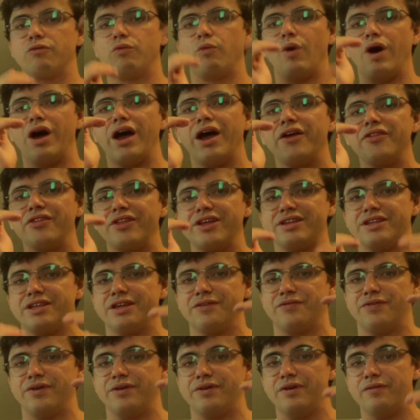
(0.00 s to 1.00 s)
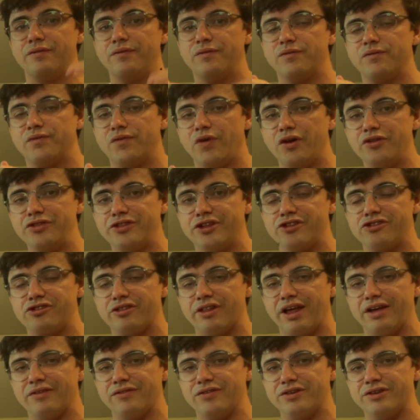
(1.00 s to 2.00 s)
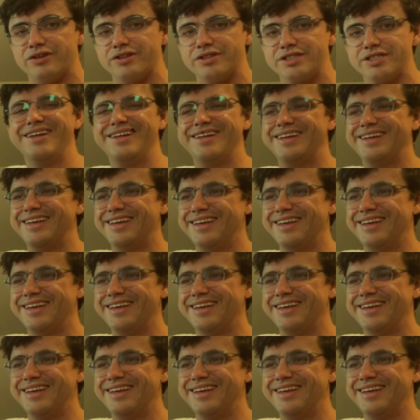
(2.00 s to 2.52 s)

wildly different voltage levels.